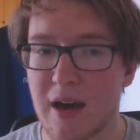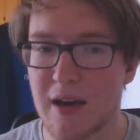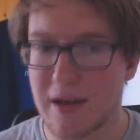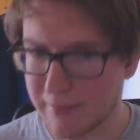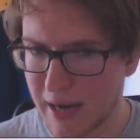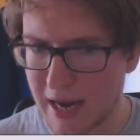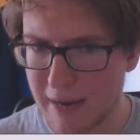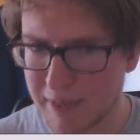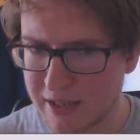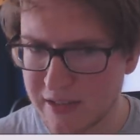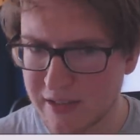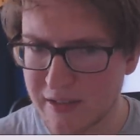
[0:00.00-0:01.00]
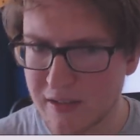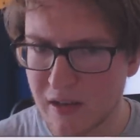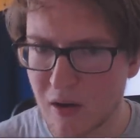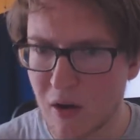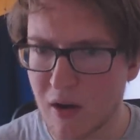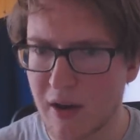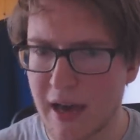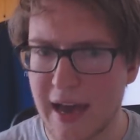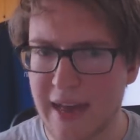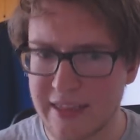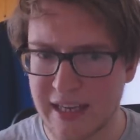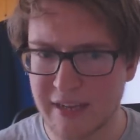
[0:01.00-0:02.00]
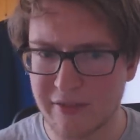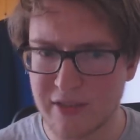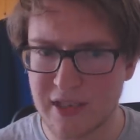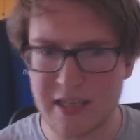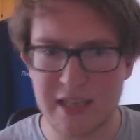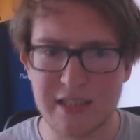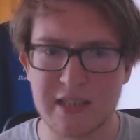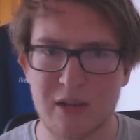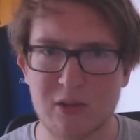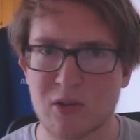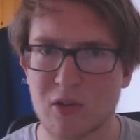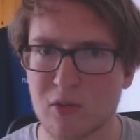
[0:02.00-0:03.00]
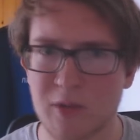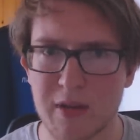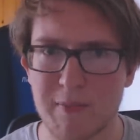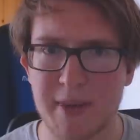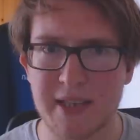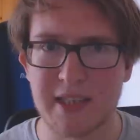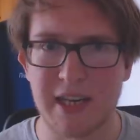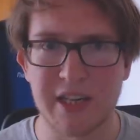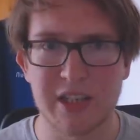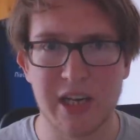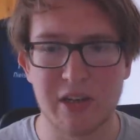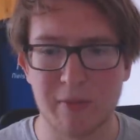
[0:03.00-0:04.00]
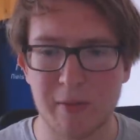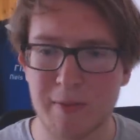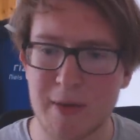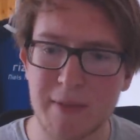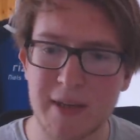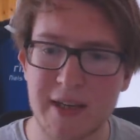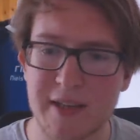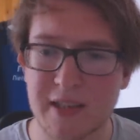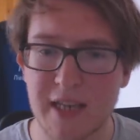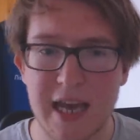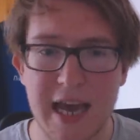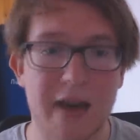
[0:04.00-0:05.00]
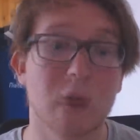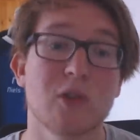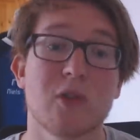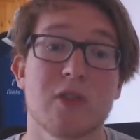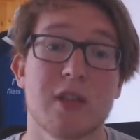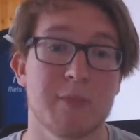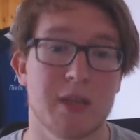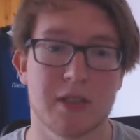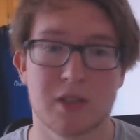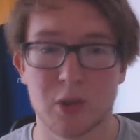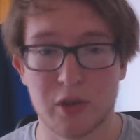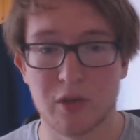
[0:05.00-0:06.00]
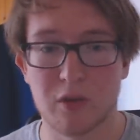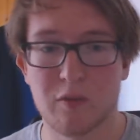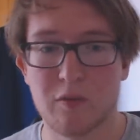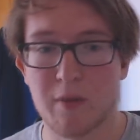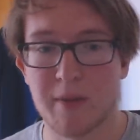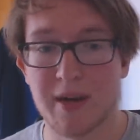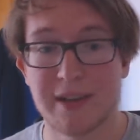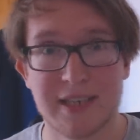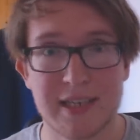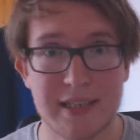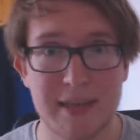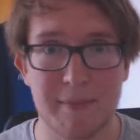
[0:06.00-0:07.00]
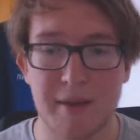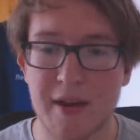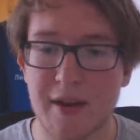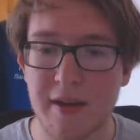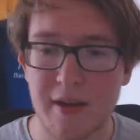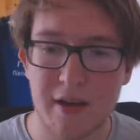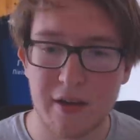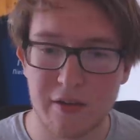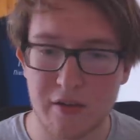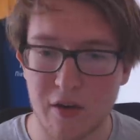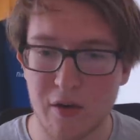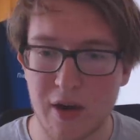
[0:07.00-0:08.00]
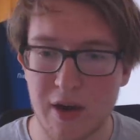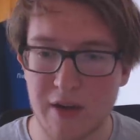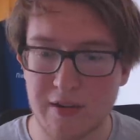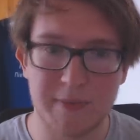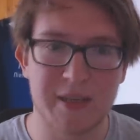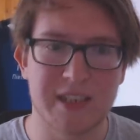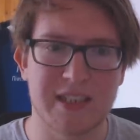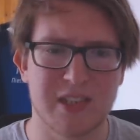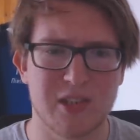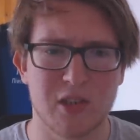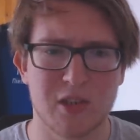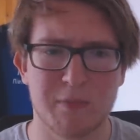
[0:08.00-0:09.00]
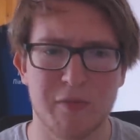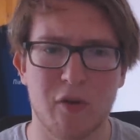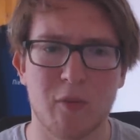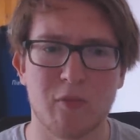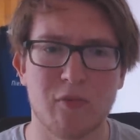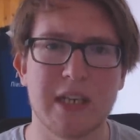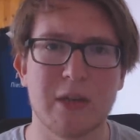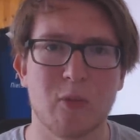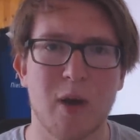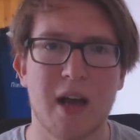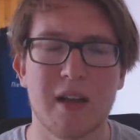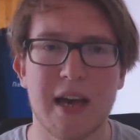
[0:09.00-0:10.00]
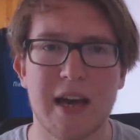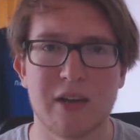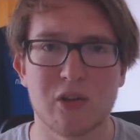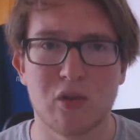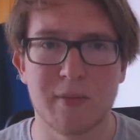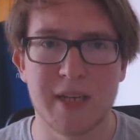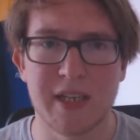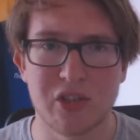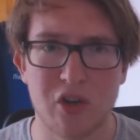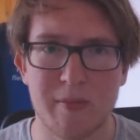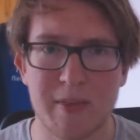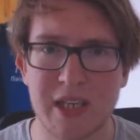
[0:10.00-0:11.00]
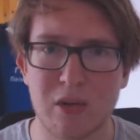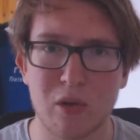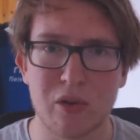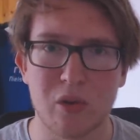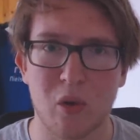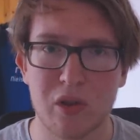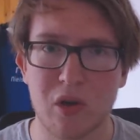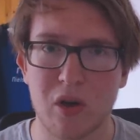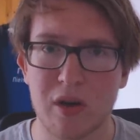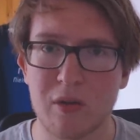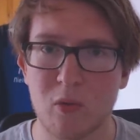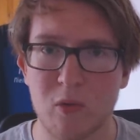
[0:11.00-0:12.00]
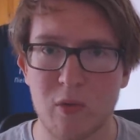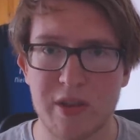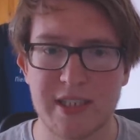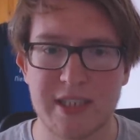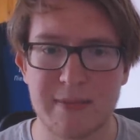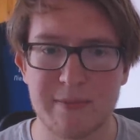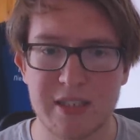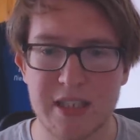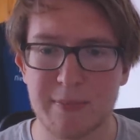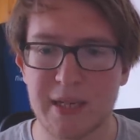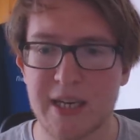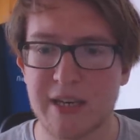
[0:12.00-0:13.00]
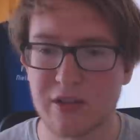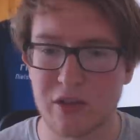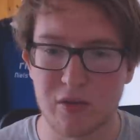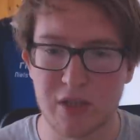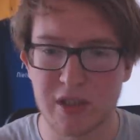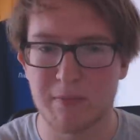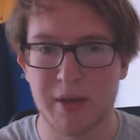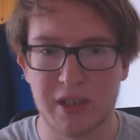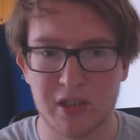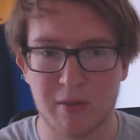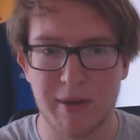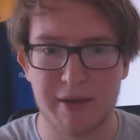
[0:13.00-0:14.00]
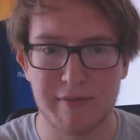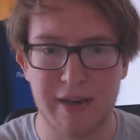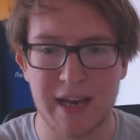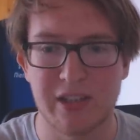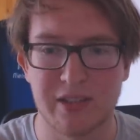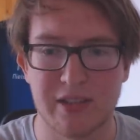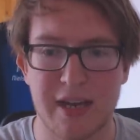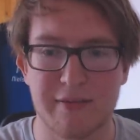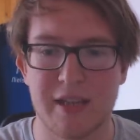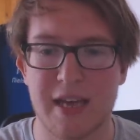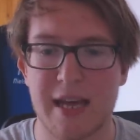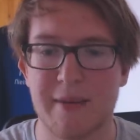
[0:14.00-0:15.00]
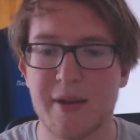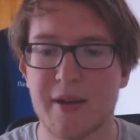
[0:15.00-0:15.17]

in my opinion, at the end of CSS Starter Source, one of the best Danish AWP players, and also Sipnix, who you know from TSM. So Sipnix has just performed really well at a tournament in Germany called Northcon with his Team C play, so he got picked up by Fnatic just after that.